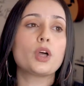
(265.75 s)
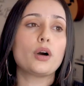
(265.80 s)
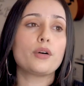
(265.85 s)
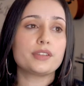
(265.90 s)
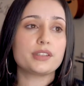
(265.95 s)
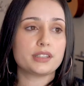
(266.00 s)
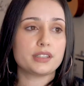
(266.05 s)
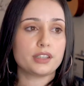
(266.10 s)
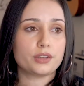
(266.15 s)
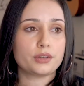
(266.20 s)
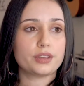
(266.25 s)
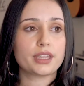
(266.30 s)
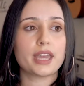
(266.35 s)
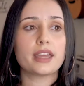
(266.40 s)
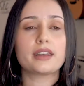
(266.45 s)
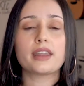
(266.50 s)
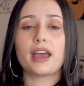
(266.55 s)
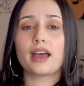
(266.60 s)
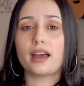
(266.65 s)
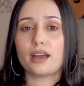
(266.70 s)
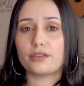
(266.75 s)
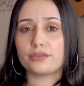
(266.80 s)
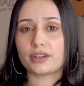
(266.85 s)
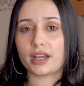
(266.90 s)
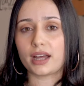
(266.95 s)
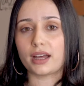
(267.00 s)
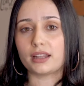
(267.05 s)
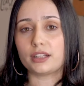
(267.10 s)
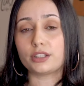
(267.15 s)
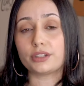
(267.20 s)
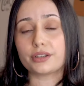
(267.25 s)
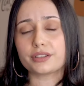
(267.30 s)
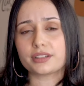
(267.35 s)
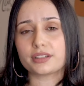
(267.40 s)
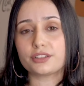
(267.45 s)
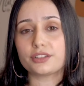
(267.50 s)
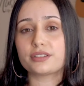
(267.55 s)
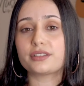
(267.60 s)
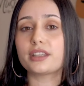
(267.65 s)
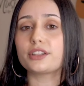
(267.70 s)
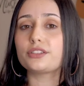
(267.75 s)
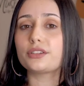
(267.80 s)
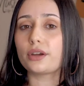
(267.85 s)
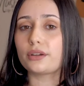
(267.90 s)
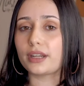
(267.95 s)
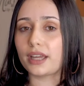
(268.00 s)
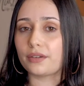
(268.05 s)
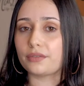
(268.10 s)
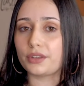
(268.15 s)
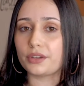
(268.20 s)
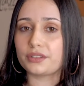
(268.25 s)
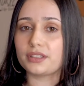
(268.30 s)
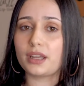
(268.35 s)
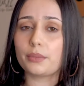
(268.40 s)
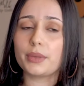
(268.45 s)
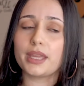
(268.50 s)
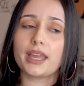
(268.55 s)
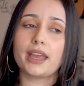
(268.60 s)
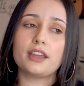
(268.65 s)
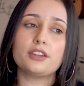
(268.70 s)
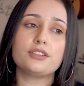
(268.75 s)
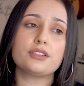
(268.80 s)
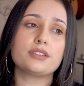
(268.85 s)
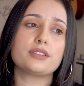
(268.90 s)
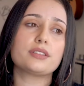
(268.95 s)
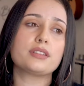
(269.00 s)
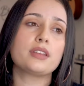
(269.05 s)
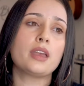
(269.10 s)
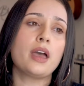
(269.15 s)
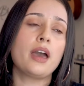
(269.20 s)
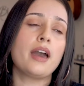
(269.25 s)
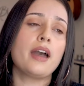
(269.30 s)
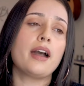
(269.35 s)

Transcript: Obviously, you can have uh, lozenges that don't have those numbing agents.